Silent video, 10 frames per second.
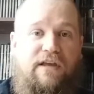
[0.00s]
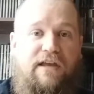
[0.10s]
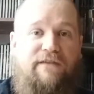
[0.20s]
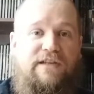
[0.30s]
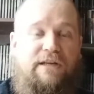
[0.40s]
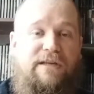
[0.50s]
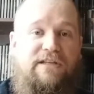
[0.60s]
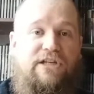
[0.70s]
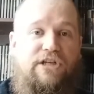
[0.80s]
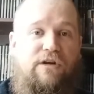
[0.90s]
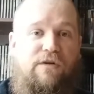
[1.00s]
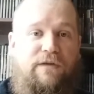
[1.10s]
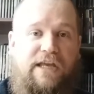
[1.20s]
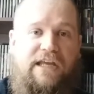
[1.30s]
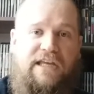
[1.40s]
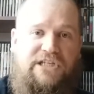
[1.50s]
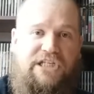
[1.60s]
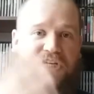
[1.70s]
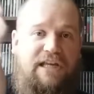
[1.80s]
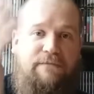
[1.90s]
if it's going to be digital only and get
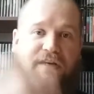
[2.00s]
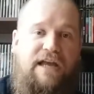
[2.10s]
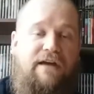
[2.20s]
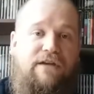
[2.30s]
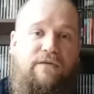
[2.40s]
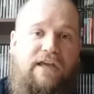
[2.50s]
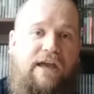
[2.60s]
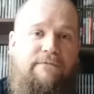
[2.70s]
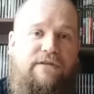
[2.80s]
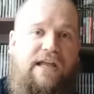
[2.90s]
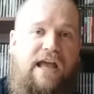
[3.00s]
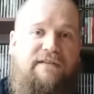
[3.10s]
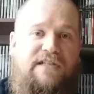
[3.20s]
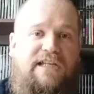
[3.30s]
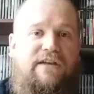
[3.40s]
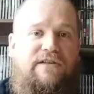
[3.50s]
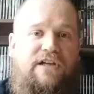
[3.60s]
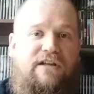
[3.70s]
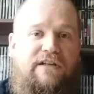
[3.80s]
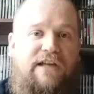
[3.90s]
Steam and download games when they have sales
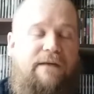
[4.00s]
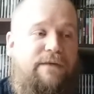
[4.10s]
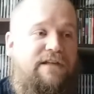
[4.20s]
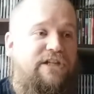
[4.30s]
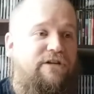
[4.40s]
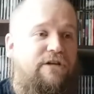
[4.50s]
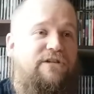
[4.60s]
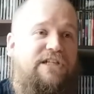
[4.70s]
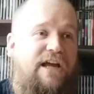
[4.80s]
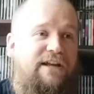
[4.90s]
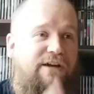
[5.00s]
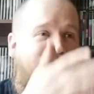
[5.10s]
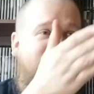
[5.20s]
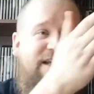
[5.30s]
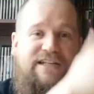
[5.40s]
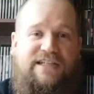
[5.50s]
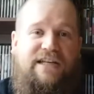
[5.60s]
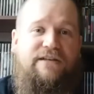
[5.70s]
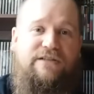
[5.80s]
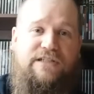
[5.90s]
all the time because, you know, there's not a whole lot of
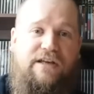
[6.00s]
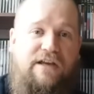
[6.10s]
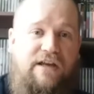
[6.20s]
steals,